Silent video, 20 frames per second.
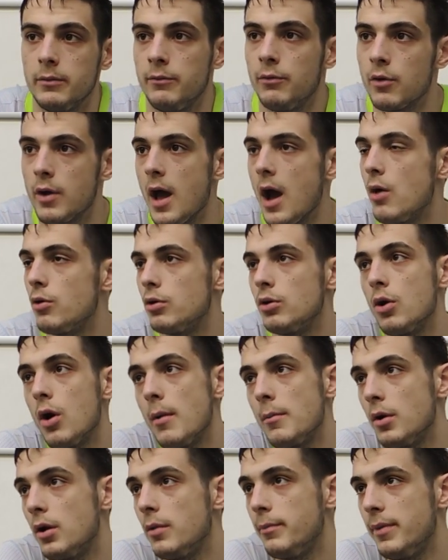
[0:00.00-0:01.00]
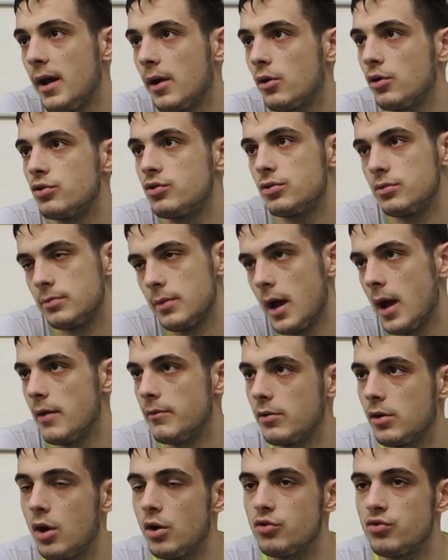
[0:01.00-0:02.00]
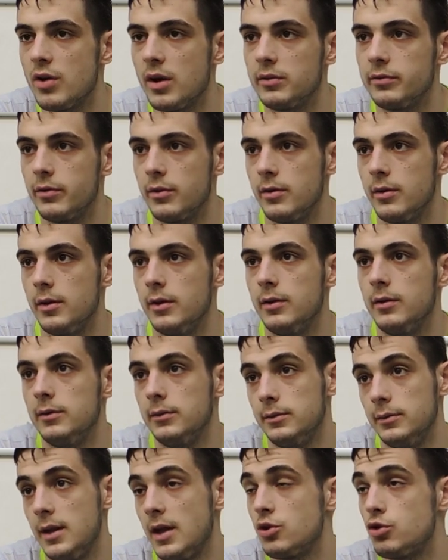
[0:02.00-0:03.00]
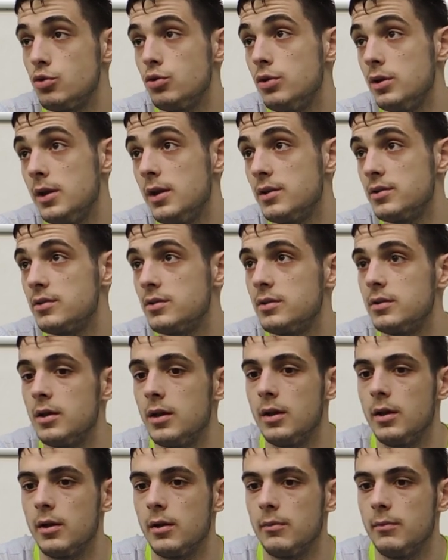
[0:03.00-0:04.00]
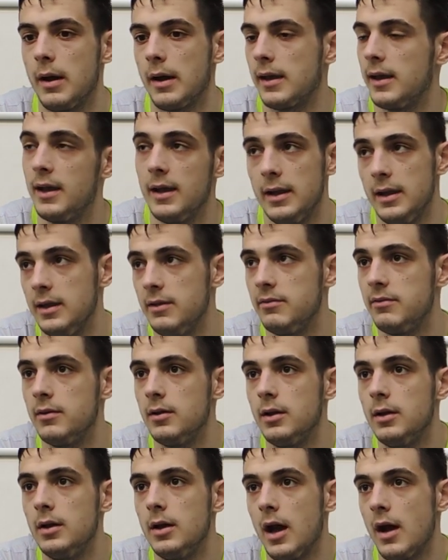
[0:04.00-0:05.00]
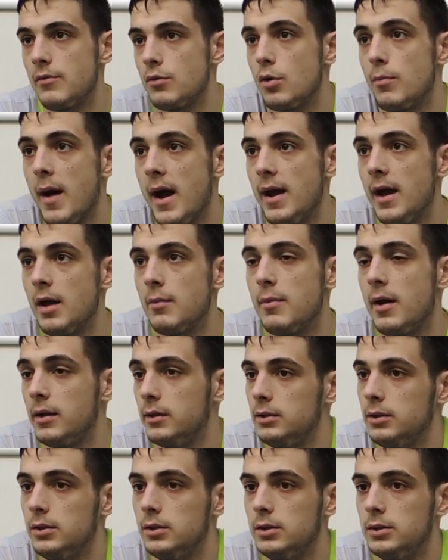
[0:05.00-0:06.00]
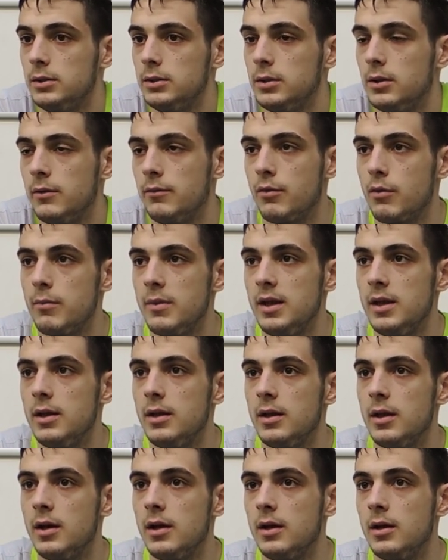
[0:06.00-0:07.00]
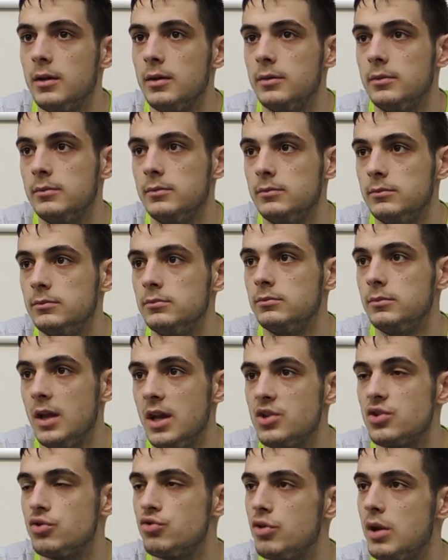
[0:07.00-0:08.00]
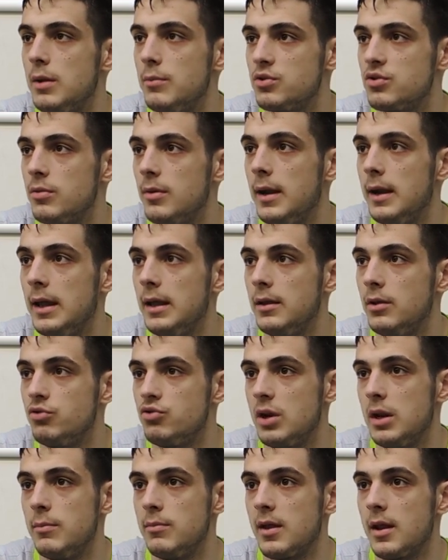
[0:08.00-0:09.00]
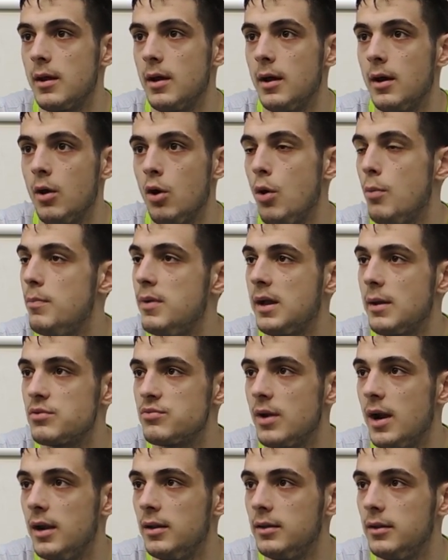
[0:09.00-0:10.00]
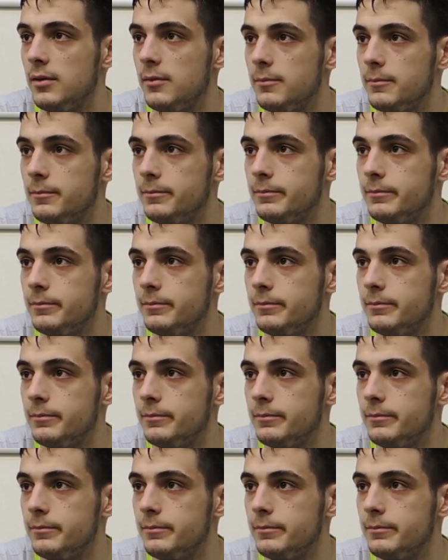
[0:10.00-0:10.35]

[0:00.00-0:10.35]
For now, you know, I'm Olympiacos. I have a contract for the next 2 years. I can't leave. I have no buyout. But for me, it's a dream. It's really a dream that I hope becomes reality.